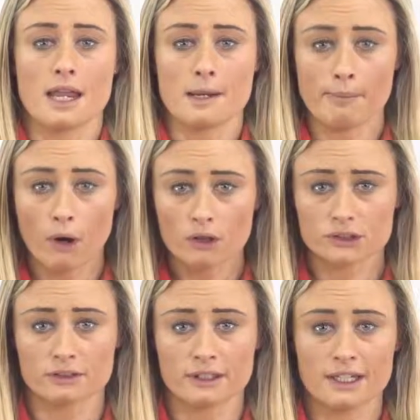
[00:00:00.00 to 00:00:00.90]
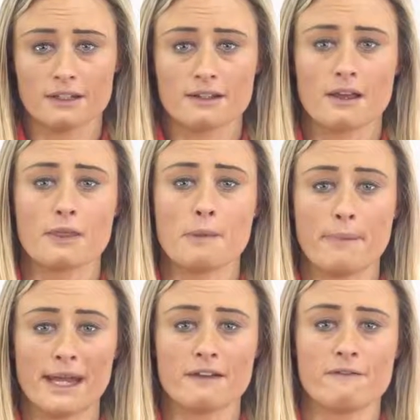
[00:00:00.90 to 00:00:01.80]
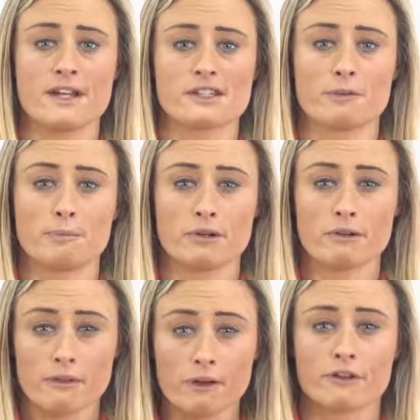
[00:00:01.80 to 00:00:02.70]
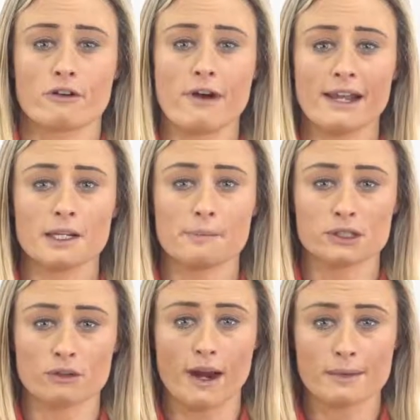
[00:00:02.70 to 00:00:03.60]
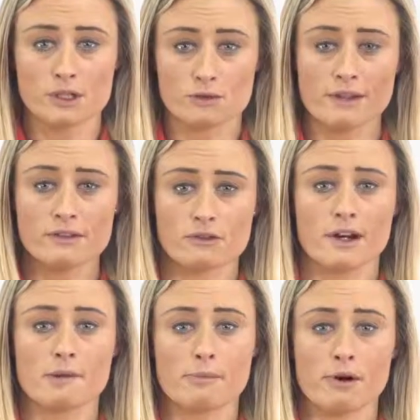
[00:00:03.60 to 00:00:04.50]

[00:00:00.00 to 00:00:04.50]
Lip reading: Importantly, the benefits of correctly prescribed strength training